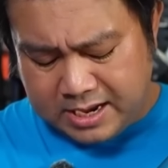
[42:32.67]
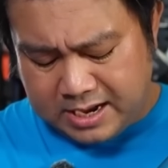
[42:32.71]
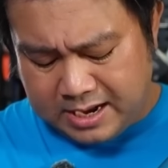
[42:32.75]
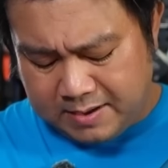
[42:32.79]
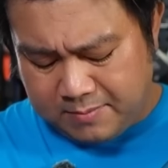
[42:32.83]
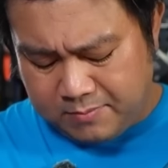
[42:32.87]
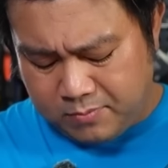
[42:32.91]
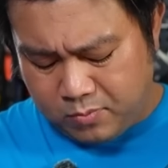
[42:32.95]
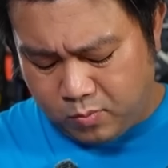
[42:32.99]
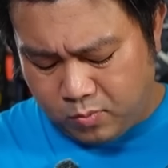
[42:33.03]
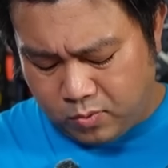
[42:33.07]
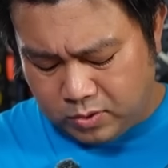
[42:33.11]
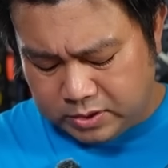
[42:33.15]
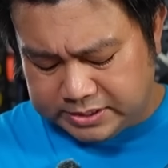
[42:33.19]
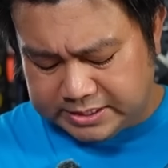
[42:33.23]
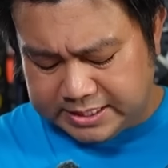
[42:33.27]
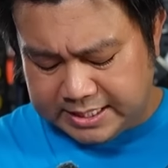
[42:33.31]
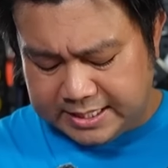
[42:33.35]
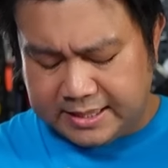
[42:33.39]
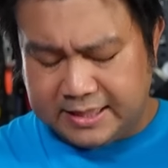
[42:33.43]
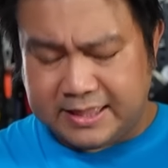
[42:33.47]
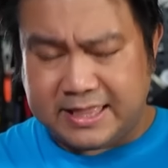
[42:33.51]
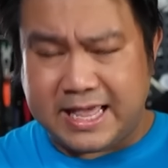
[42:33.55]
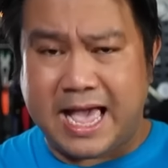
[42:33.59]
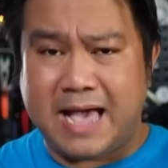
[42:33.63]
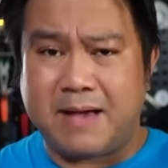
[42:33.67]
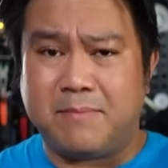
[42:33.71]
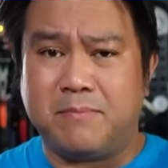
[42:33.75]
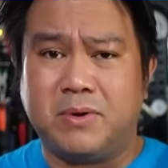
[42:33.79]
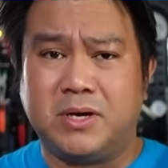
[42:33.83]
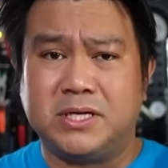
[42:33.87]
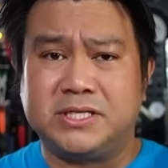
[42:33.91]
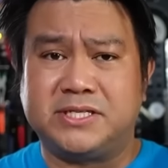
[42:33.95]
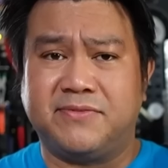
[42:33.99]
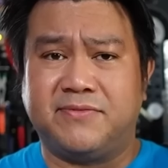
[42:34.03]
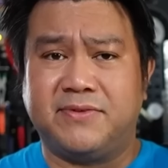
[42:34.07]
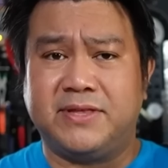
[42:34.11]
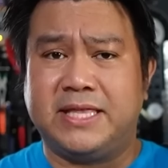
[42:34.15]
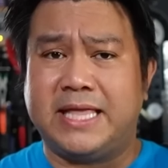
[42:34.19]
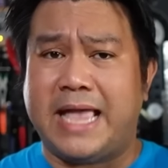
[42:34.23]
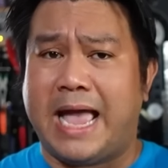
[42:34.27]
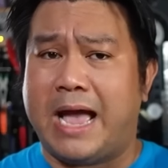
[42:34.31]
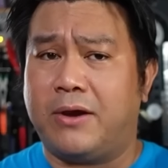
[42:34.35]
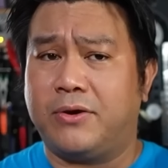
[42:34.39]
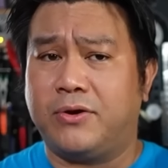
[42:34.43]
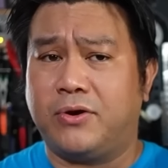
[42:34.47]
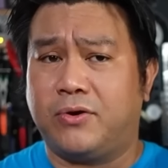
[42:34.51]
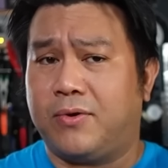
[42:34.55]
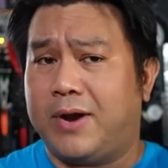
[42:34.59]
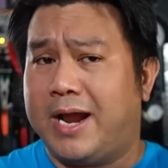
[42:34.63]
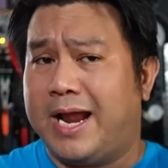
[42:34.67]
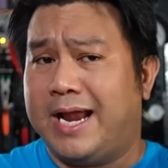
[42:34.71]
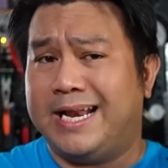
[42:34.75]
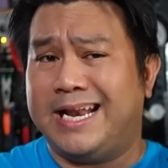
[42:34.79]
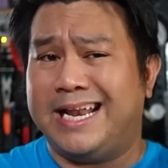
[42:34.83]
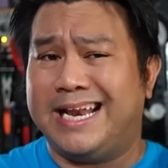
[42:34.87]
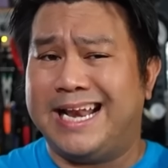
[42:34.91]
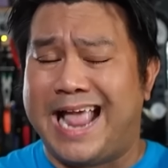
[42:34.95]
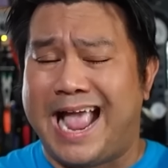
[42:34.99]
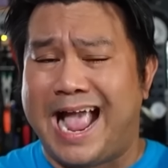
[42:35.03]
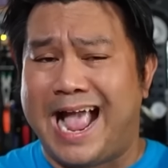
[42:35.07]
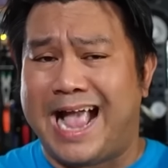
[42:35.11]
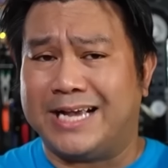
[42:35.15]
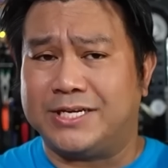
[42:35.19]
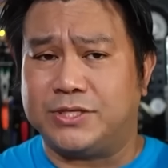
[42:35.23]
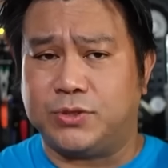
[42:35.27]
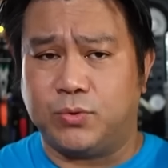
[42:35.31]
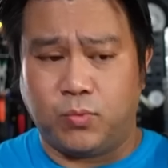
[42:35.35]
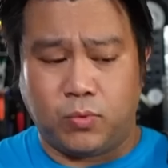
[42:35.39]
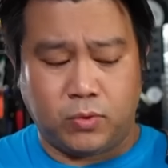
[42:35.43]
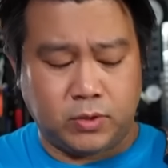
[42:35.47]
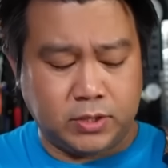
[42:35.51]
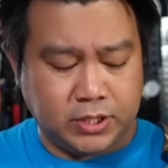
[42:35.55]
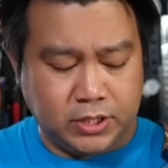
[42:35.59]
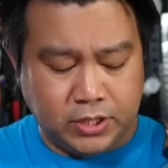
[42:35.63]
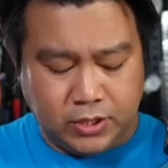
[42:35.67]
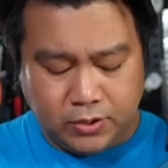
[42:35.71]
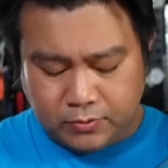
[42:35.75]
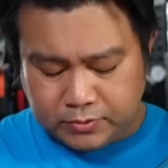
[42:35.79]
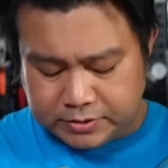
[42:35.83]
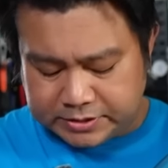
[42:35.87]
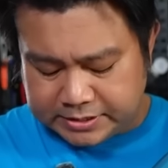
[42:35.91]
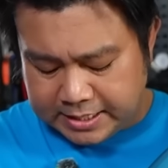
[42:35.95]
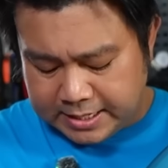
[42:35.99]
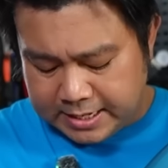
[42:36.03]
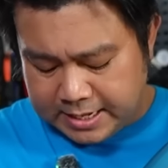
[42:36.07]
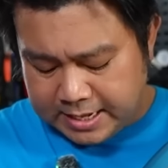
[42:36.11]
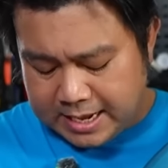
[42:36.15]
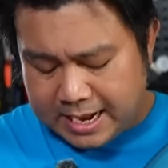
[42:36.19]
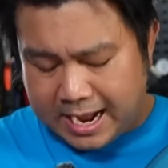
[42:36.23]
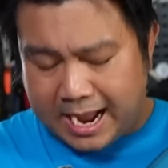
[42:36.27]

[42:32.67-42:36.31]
wasn't that much of a downgrade in actual use.